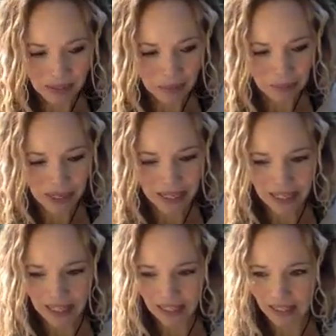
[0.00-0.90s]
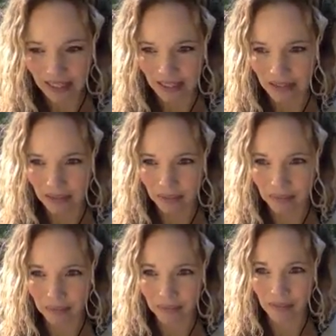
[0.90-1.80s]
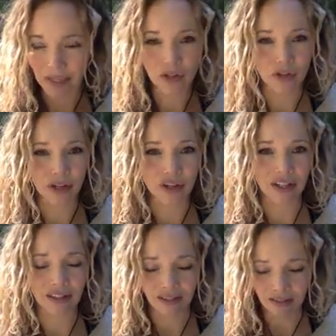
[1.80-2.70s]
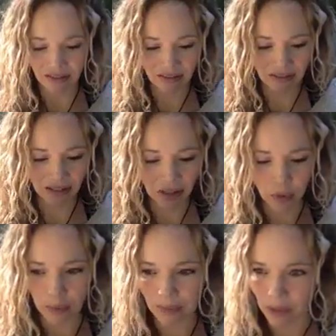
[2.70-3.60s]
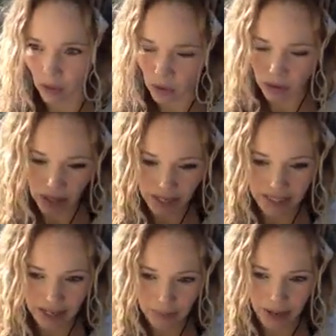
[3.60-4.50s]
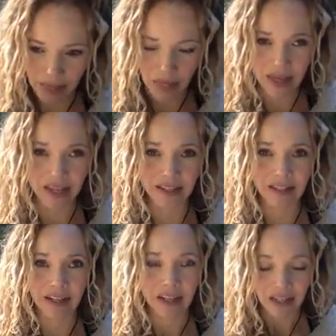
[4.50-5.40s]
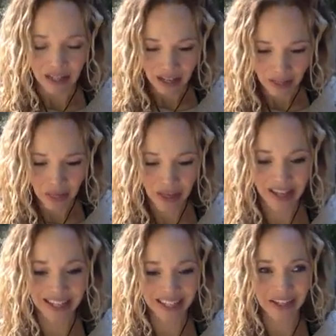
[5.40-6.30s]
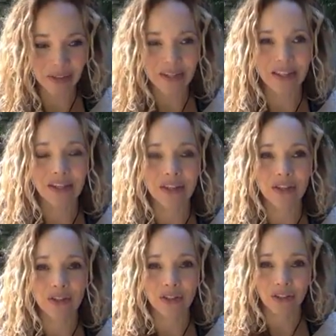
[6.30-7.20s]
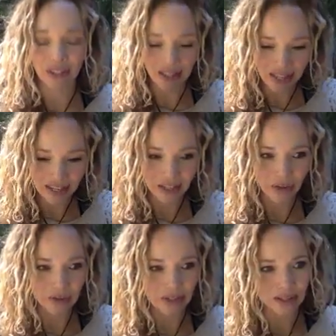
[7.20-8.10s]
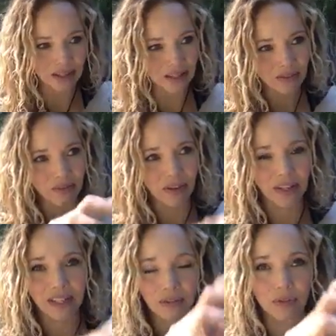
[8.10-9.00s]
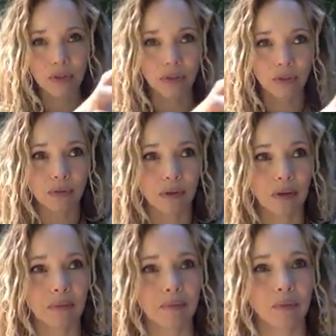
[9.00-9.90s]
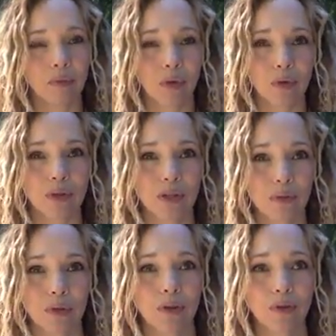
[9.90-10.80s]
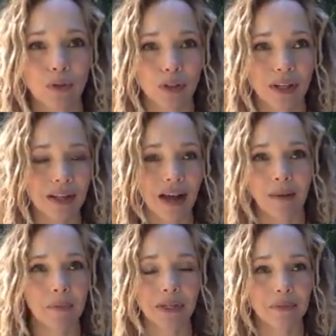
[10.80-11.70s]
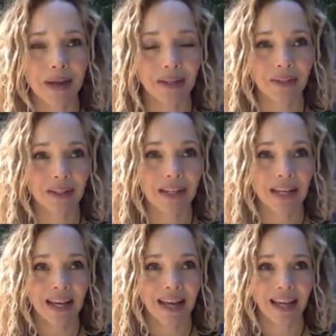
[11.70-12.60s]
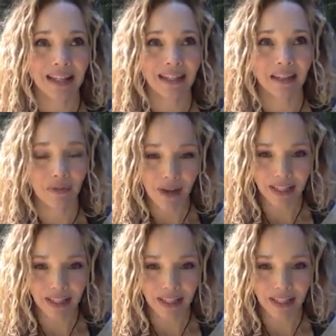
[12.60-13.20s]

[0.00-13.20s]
big construction equipment all lined up, and then it goes onto the dirt, and then it goes into these very difficult roads to maneuver up this mountain. And the fact that